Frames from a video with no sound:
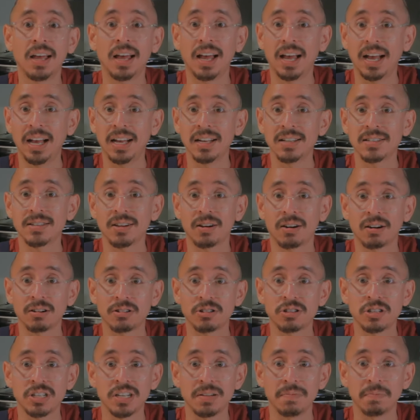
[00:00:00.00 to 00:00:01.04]
as our
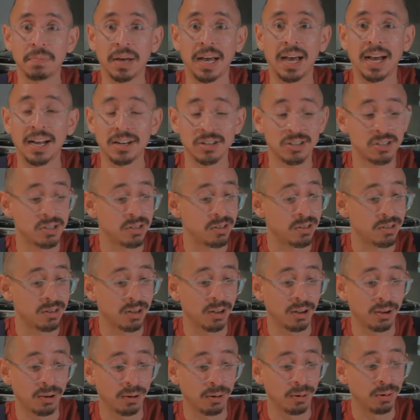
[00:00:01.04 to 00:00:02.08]
cheap batch.
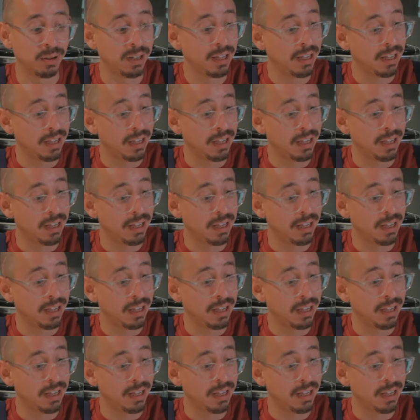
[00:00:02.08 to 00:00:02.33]
So